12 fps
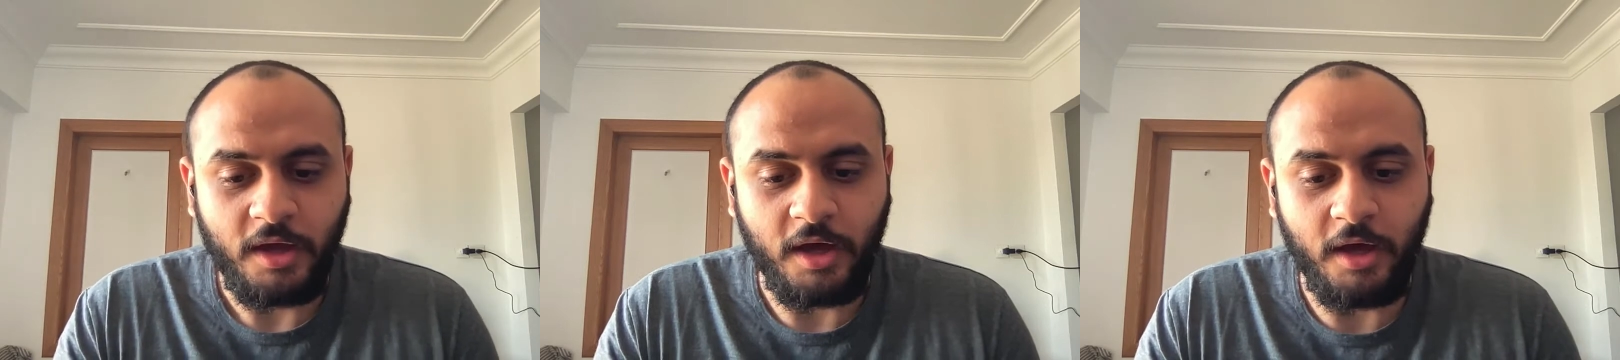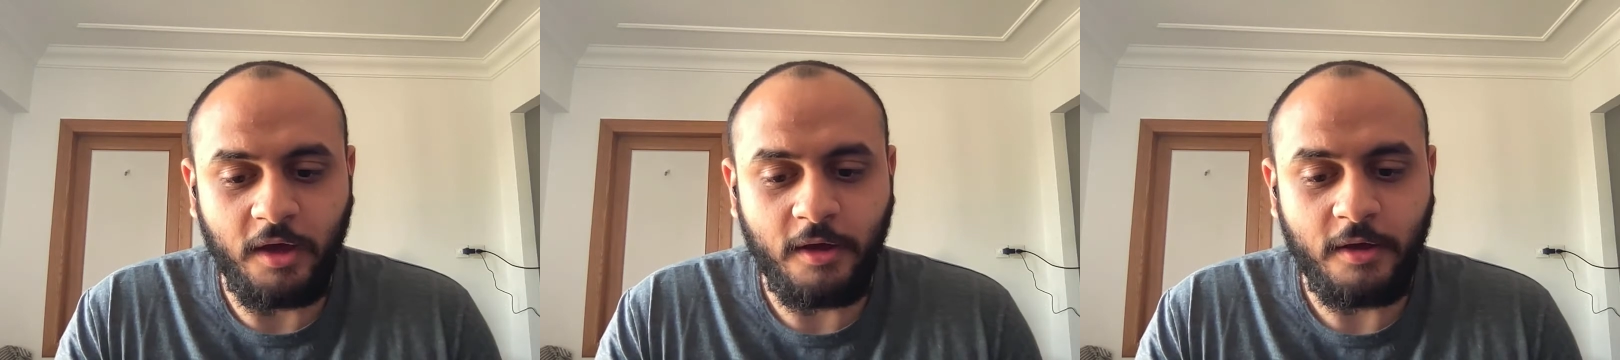
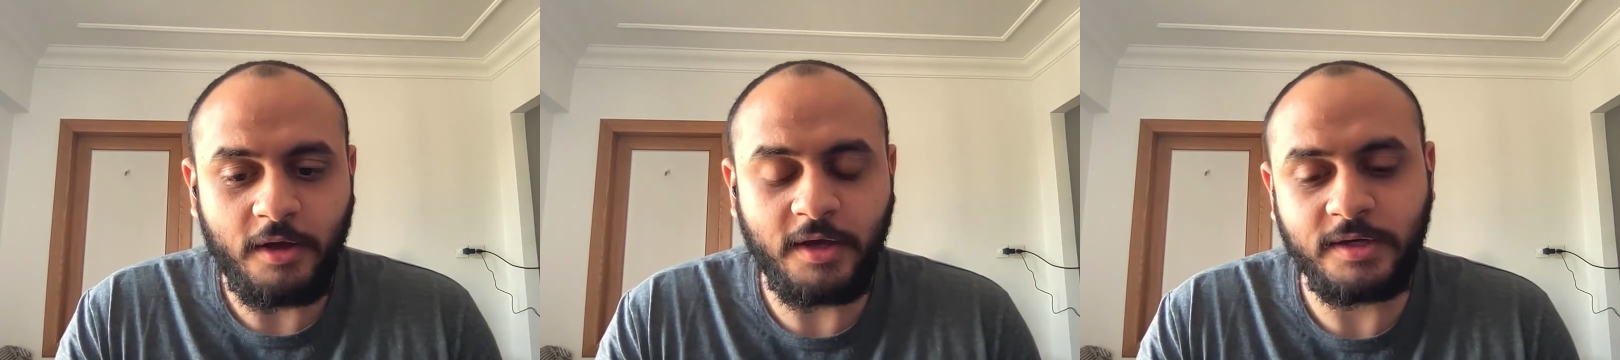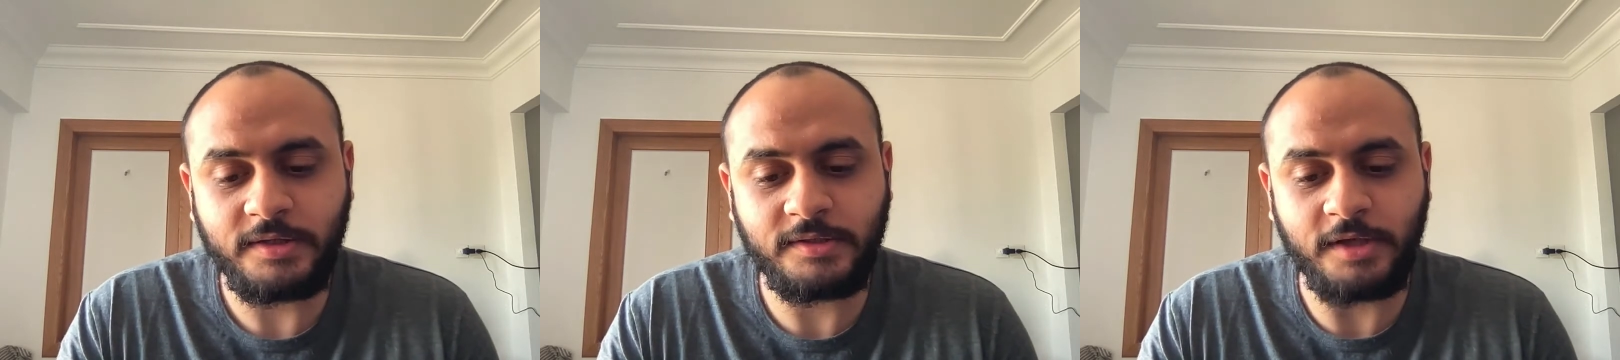
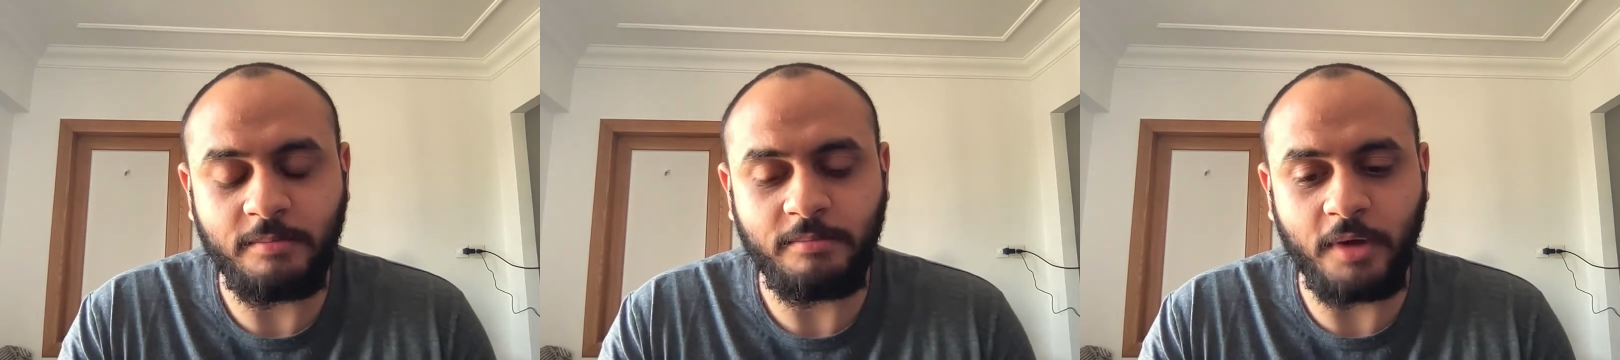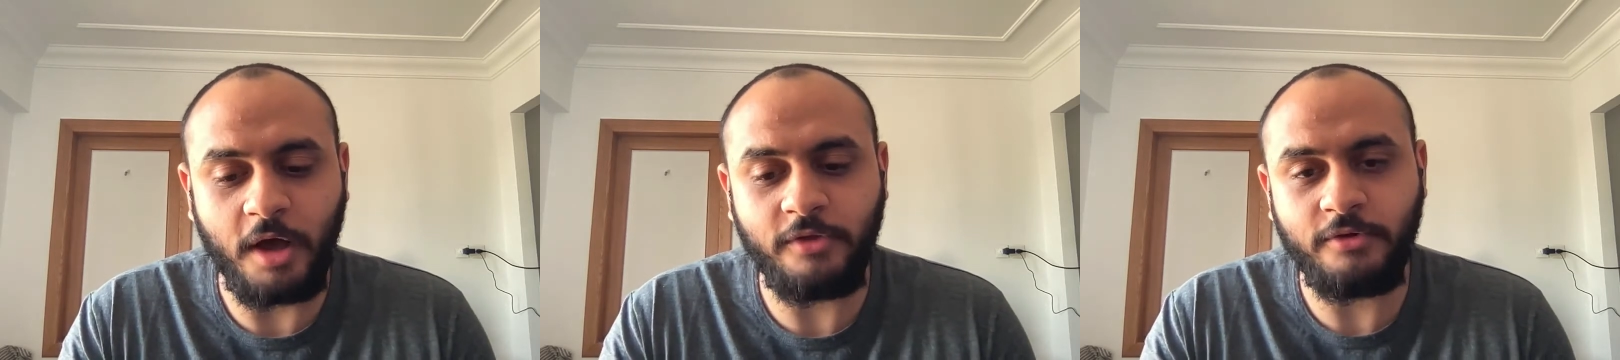
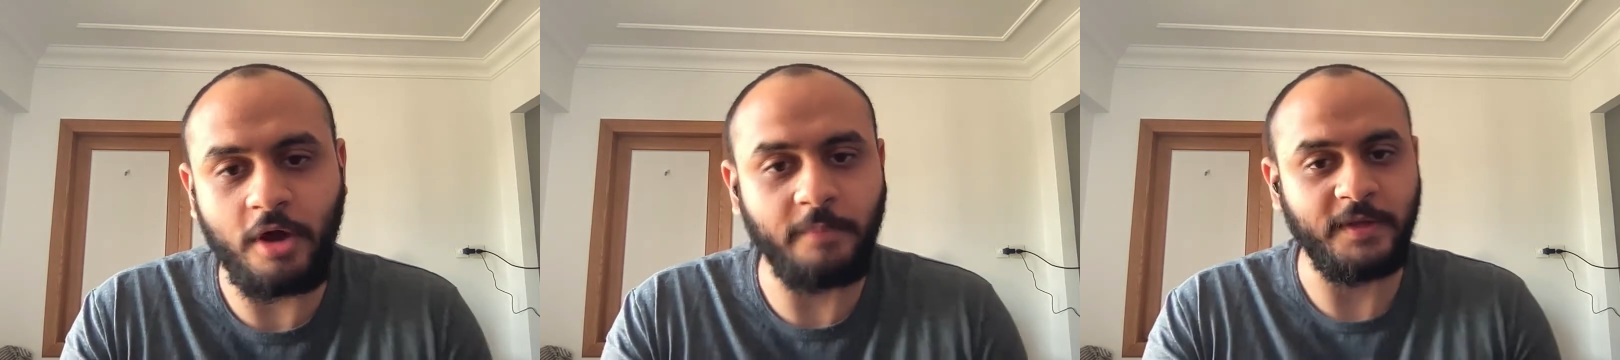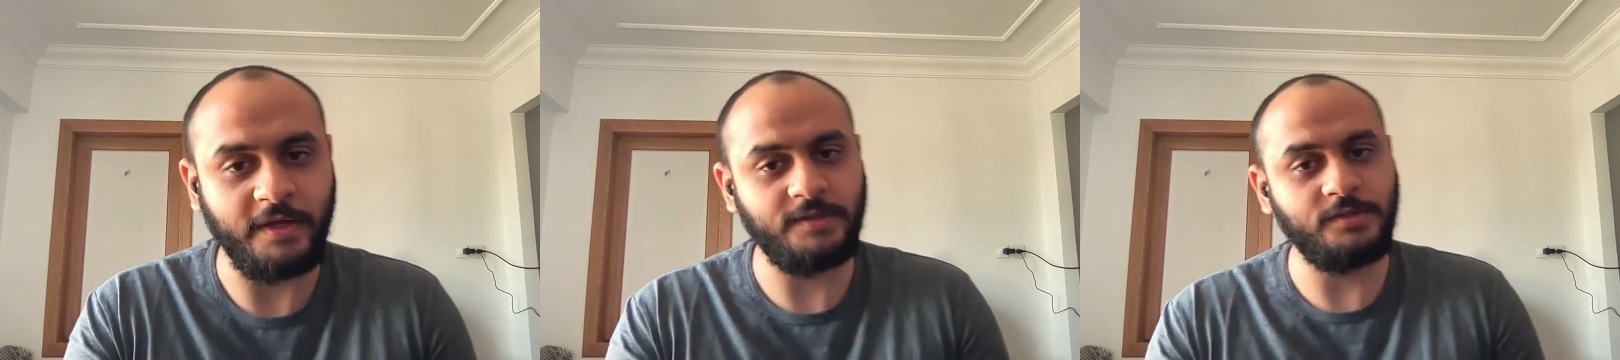Some other updates.